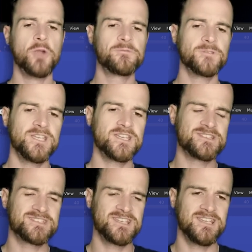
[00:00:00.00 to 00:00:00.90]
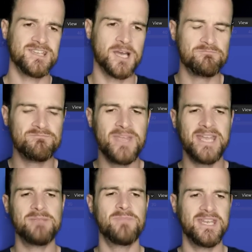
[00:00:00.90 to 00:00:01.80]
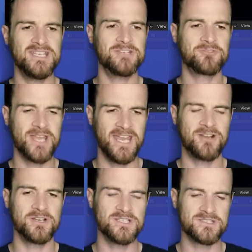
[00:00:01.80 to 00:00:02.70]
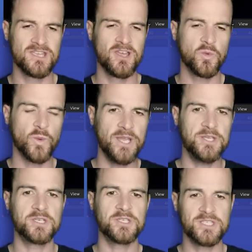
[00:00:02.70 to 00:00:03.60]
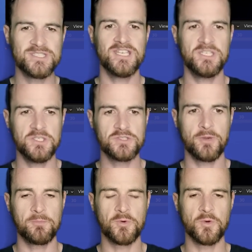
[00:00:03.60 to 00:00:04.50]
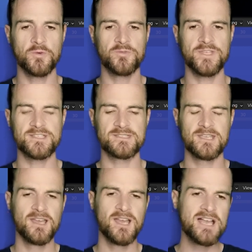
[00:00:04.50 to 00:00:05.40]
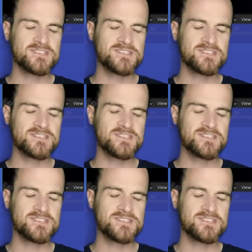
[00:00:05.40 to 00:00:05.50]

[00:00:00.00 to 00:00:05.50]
but hopefully you can see many, many different areas where you could continue to improve this.